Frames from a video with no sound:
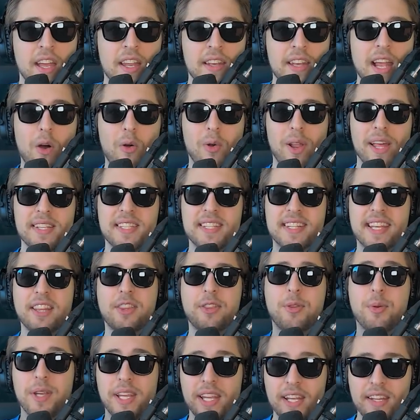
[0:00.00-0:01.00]
Now let's get
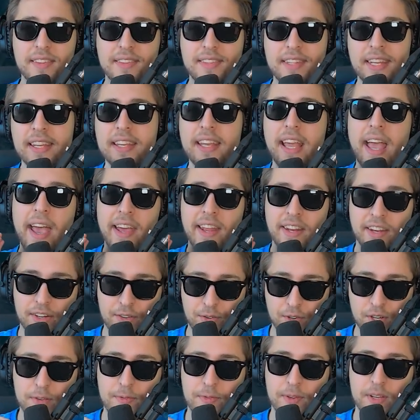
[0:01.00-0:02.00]
to Inting and
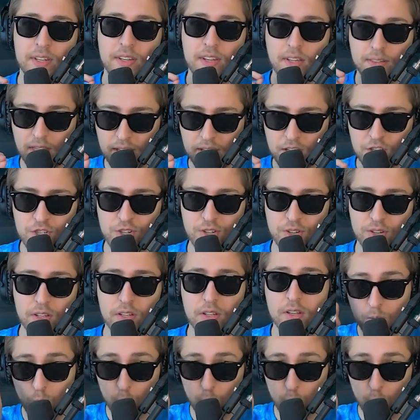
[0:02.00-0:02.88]
Griefing detection.